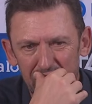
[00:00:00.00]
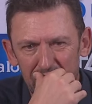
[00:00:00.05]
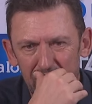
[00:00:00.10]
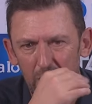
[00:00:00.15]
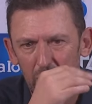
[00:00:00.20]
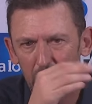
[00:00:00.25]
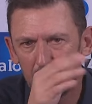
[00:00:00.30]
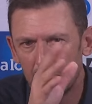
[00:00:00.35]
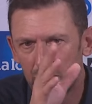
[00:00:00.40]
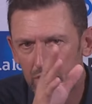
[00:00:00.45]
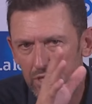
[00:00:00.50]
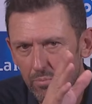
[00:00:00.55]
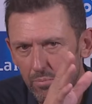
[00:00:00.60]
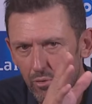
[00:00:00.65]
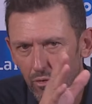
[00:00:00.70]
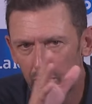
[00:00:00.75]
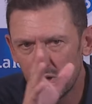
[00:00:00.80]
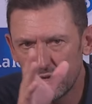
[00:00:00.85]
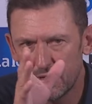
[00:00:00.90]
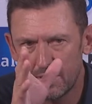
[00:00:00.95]
only
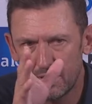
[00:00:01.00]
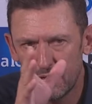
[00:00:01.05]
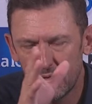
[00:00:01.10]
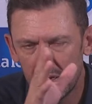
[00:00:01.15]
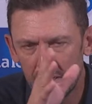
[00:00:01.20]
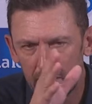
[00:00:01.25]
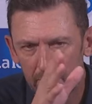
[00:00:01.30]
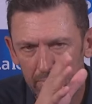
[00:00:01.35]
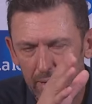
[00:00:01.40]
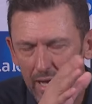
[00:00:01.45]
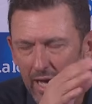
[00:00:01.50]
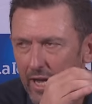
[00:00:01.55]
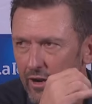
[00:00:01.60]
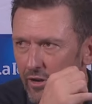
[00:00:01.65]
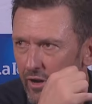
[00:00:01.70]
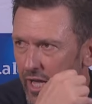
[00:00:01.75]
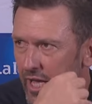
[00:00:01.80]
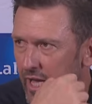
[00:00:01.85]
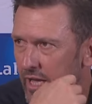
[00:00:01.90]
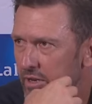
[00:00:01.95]
disappointing part
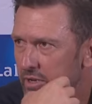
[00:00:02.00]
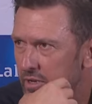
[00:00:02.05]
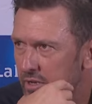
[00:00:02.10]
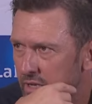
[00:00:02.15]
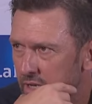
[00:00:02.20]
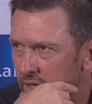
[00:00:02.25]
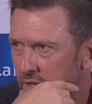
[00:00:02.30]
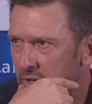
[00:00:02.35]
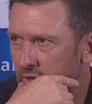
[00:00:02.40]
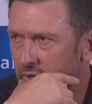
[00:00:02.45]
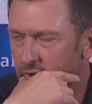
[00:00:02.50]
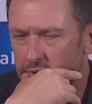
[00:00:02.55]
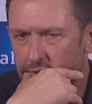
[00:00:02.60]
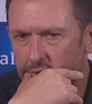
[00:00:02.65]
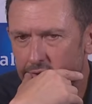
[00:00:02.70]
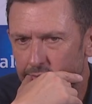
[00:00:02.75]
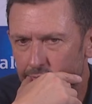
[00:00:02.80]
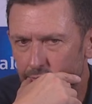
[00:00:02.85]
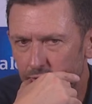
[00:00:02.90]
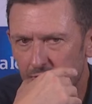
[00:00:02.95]
I had,
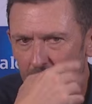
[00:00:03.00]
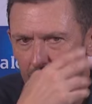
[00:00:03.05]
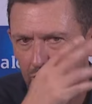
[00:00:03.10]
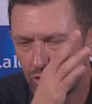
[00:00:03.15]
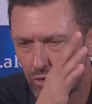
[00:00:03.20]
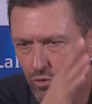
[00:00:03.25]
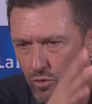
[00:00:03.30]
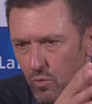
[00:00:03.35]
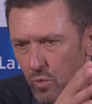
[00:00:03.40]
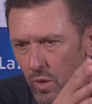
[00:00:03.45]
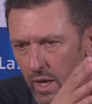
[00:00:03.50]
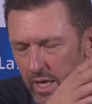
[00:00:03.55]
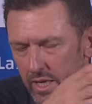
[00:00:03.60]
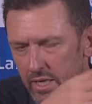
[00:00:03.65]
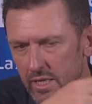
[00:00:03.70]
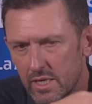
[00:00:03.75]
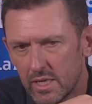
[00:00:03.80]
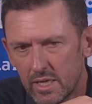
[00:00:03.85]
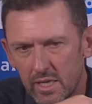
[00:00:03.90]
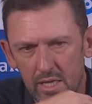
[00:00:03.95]
was at
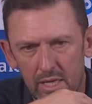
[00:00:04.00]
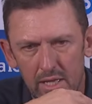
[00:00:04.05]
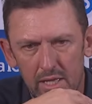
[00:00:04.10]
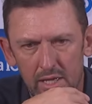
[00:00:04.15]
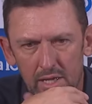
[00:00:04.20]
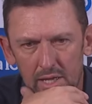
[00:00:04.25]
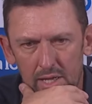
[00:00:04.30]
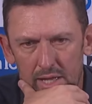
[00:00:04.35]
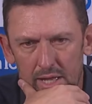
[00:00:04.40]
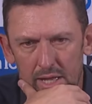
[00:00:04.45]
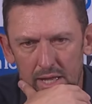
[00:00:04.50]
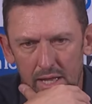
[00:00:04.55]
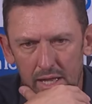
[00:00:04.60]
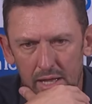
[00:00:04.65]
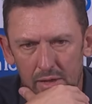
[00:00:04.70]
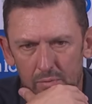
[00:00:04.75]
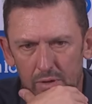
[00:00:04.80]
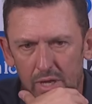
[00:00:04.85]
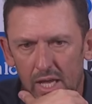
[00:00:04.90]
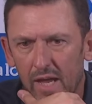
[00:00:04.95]
2-1.
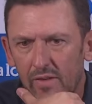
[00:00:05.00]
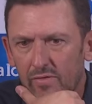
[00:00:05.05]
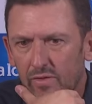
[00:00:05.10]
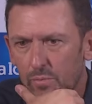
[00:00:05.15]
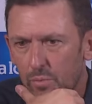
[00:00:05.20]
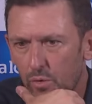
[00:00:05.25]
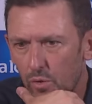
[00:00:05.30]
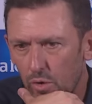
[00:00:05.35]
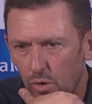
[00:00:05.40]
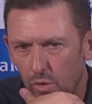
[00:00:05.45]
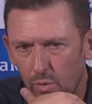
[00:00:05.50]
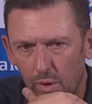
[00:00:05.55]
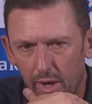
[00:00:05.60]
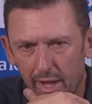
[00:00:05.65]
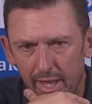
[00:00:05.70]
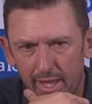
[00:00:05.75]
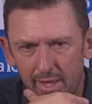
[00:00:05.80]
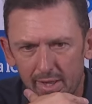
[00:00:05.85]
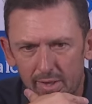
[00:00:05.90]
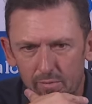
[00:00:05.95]
We gave the ball
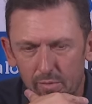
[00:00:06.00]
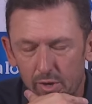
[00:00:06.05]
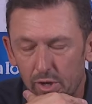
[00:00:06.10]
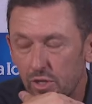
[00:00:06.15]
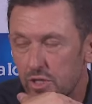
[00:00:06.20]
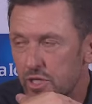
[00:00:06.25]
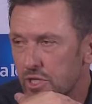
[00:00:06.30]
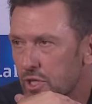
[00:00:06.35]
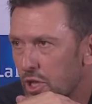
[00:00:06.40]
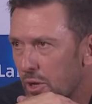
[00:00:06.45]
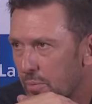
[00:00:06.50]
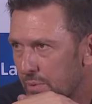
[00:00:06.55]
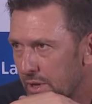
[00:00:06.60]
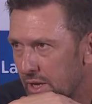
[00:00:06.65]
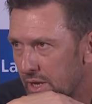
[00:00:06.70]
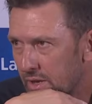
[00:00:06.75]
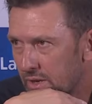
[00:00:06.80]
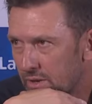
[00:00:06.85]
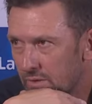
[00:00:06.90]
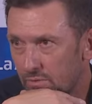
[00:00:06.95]
away. We got
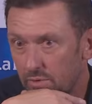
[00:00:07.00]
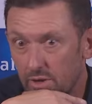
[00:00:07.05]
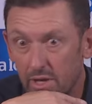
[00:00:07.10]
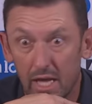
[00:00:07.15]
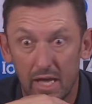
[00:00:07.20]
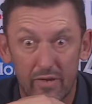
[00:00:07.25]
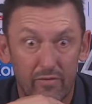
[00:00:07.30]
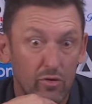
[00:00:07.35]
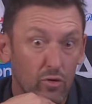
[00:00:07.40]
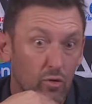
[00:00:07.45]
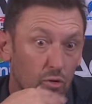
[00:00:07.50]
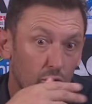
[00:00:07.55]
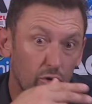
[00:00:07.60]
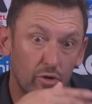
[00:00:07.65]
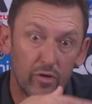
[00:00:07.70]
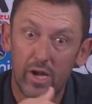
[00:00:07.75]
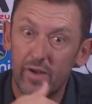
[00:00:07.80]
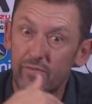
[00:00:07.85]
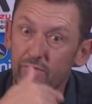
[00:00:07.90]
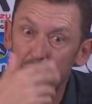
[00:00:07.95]
sloppy. We gave
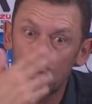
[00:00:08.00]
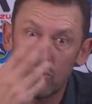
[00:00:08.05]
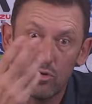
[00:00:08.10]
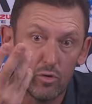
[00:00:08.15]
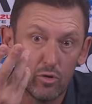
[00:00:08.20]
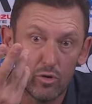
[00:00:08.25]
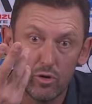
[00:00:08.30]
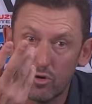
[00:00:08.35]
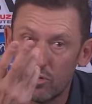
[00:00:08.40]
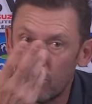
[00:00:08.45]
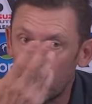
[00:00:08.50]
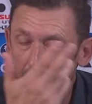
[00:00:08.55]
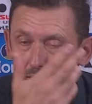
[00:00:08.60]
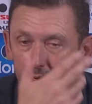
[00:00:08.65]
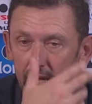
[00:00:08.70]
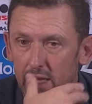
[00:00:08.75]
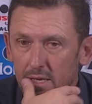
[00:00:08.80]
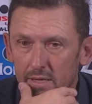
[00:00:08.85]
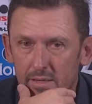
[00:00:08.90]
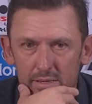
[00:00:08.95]
corner after corner
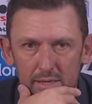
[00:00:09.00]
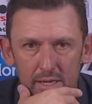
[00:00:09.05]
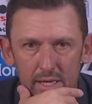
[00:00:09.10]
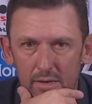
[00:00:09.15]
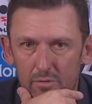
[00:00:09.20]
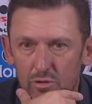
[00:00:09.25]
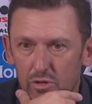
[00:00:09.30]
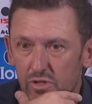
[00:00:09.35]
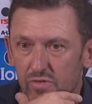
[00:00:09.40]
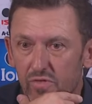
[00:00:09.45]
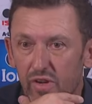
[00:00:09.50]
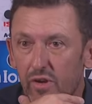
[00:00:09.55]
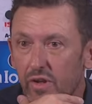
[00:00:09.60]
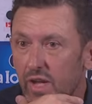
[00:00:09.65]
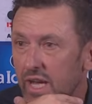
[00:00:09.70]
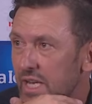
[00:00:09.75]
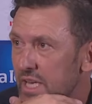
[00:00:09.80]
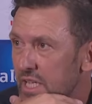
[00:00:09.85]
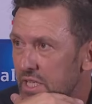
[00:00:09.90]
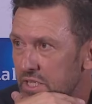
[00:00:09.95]
away, which was very
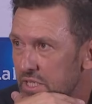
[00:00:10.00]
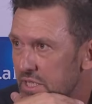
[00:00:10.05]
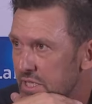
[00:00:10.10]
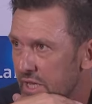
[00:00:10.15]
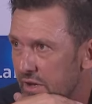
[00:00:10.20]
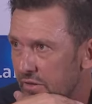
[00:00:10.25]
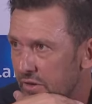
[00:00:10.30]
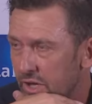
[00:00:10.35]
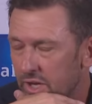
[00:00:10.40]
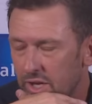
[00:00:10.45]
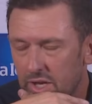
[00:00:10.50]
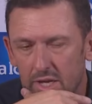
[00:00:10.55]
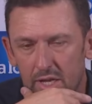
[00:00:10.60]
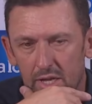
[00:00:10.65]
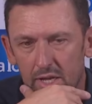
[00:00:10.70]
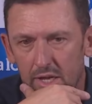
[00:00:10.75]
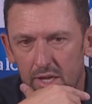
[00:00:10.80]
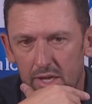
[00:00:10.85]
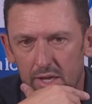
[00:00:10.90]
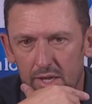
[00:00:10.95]
unnecessary.
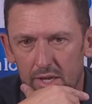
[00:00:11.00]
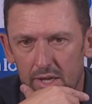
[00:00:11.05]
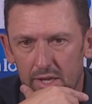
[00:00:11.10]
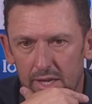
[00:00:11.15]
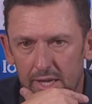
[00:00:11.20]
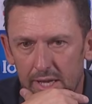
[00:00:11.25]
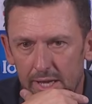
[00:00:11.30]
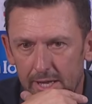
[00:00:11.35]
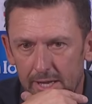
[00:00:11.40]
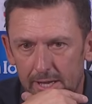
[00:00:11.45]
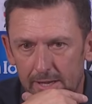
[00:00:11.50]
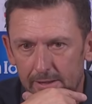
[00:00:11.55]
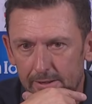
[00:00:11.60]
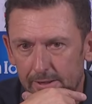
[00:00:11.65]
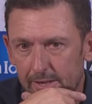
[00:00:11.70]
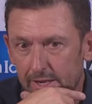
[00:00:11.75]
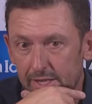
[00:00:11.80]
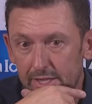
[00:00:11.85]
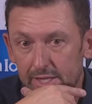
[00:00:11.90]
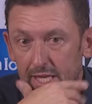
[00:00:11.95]

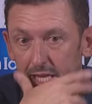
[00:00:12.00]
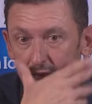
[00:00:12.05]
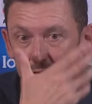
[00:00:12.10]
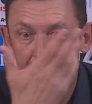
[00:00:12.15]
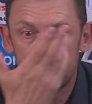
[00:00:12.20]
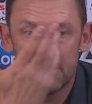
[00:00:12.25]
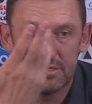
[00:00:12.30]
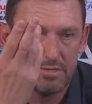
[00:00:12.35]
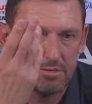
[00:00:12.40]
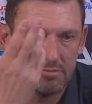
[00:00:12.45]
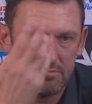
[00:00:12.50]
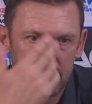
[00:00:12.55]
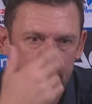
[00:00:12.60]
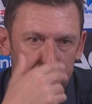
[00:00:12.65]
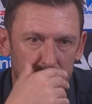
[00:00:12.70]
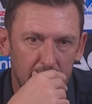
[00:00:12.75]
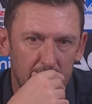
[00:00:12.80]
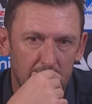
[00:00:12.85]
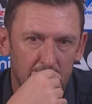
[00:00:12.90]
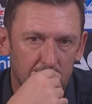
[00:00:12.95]
And in the end,
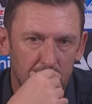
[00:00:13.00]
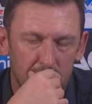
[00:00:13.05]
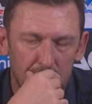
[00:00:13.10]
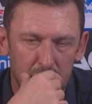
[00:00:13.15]
you know,